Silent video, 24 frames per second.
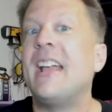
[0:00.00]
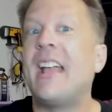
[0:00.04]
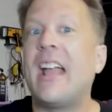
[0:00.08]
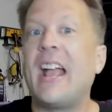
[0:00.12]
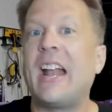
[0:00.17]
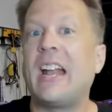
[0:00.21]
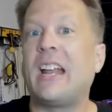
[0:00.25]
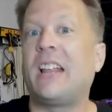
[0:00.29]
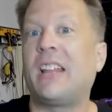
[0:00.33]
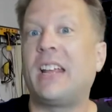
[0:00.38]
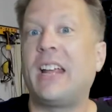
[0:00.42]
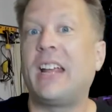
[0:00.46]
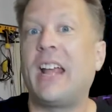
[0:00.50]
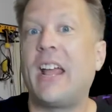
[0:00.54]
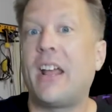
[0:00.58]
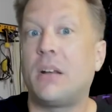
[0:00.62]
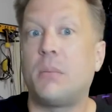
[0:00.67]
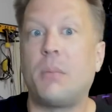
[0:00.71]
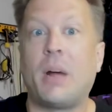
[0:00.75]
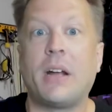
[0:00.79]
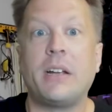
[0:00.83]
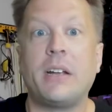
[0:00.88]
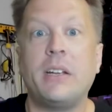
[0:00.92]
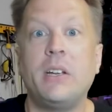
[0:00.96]
Anything
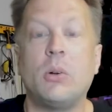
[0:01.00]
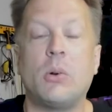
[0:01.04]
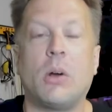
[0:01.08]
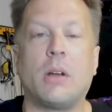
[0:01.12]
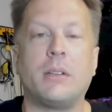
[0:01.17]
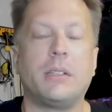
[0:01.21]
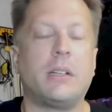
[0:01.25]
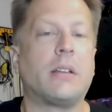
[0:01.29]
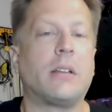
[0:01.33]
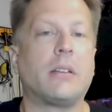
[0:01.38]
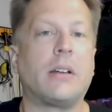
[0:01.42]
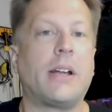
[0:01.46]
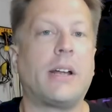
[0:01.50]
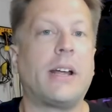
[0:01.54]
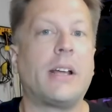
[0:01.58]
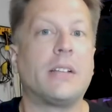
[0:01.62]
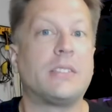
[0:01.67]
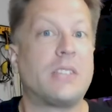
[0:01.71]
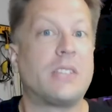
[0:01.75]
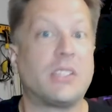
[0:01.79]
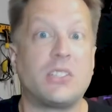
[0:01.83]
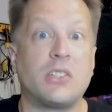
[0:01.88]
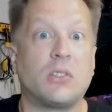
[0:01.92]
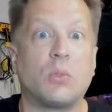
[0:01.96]
added by you, on the other hand,
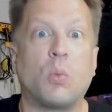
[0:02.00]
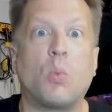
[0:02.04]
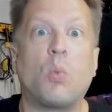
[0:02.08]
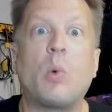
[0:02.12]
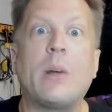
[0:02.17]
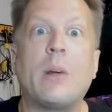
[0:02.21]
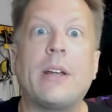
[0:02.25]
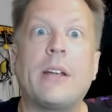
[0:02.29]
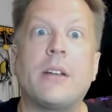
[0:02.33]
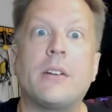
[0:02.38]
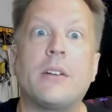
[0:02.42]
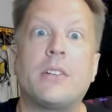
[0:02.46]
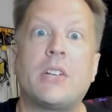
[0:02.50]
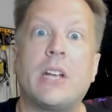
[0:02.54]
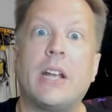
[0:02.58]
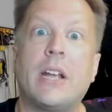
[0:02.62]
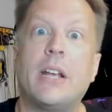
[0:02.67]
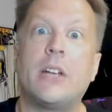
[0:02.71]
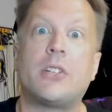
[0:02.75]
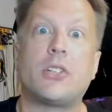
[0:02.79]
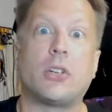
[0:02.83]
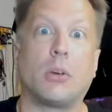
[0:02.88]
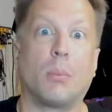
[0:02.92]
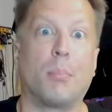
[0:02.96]
such as winch,
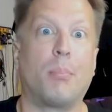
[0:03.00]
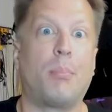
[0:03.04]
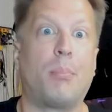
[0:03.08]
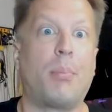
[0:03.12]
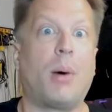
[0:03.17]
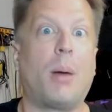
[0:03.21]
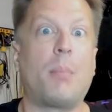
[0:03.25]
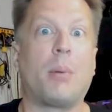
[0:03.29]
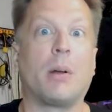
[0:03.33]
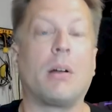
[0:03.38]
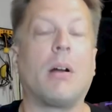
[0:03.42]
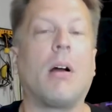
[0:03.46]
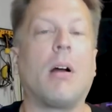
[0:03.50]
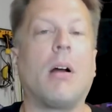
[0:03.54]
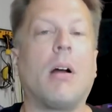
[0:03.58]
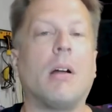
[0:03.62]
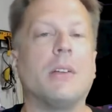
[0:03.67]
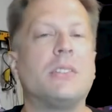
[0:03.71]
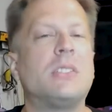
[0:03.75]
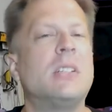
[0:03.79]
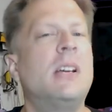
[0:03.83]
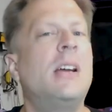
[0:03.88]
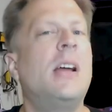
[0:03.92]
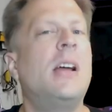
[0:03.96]
hitch, or bumper
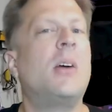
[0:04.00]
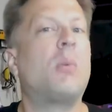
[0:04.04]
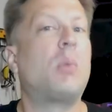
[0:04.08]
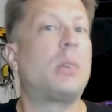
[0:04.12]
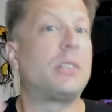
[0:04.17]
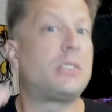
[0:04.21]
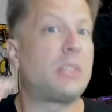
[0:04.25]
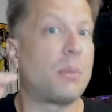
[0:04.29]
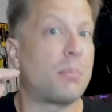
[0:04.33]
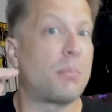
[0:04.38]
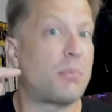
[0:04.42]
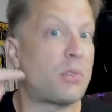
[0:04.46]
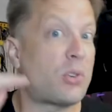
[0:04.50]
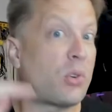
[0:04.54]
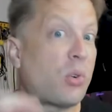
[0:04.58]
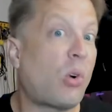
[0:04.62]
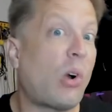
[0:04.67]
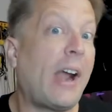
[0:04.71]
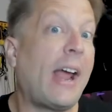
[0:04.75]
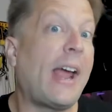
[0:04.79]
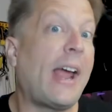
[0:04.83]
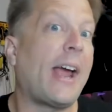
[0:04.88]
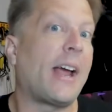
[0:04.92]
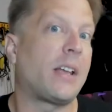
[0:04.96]
guards, will
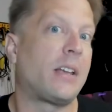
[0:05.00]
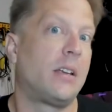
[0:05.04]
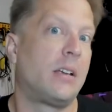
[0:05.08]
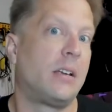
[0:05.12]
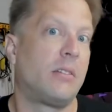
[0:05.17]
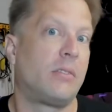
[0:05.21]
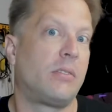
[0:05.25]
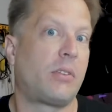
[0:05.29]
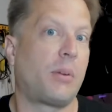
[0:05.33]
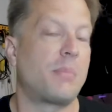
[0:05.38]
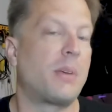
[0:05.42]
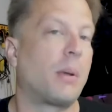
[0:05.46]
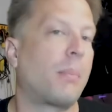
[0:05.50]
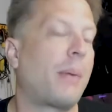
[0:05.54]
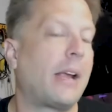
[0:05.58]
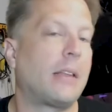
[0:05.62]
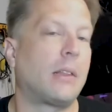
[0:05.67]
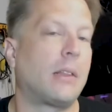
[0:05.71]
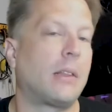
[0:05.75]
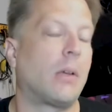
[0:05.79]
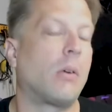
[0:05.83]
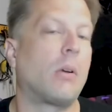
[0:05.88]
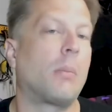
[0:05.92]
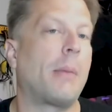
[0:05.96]
subtract from your
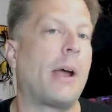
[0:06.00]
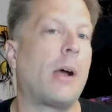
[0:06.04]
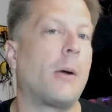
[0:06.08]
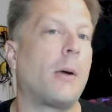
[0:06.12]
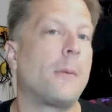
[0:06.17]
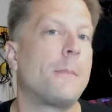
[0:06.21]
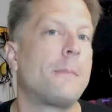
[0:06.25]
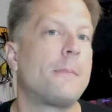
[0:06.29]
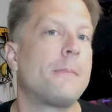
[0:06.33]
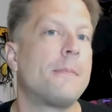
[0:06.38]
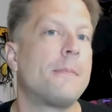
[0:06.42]
payload amount.